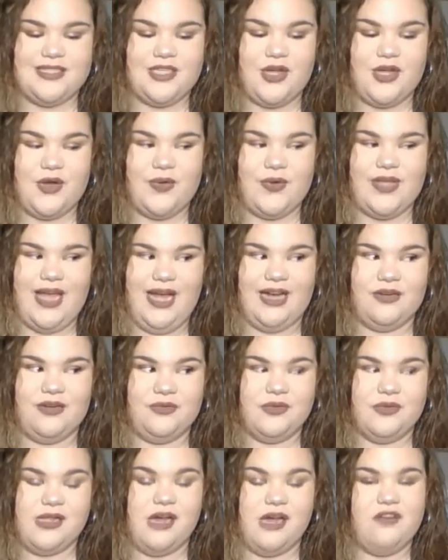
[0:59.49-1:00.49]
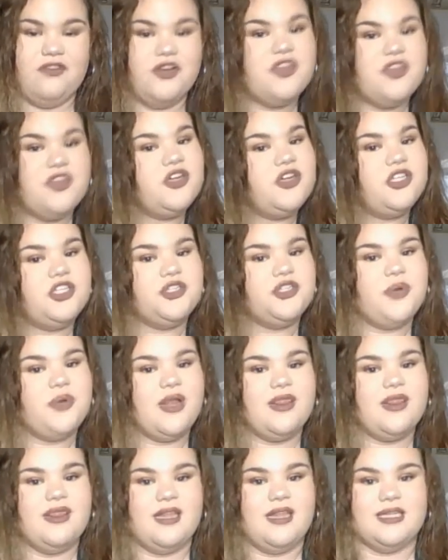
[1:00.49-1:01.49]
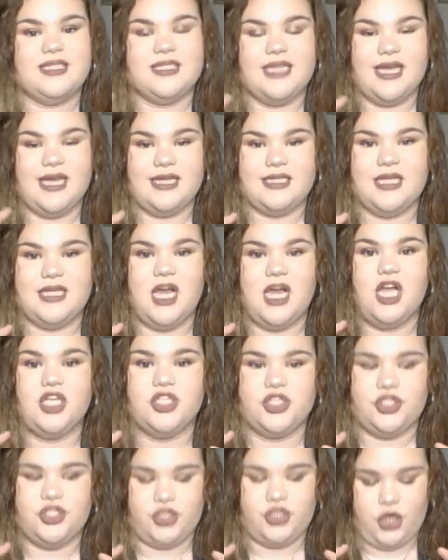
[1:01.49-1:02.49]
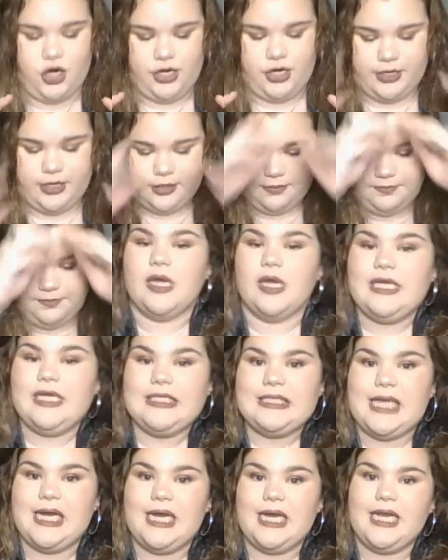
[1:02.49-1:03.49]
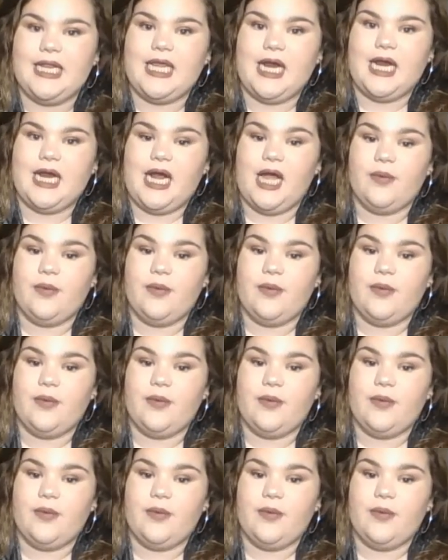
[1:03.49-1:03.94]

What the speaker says: So yeah, without further ado, let's get started. So I decided that